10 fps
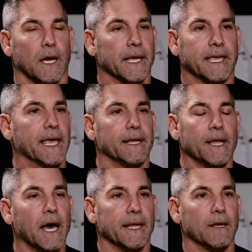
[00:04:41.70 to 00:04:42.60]
I
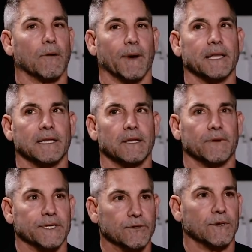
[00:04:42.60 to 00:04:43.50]
cannot help. I
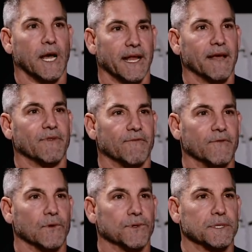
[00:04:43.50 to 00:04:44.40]
literally do not have the
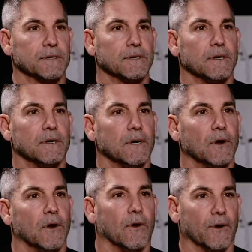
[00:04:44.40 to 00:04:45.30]
filter
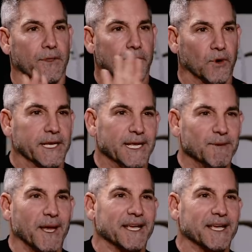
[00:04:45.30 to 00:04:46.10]
or the braking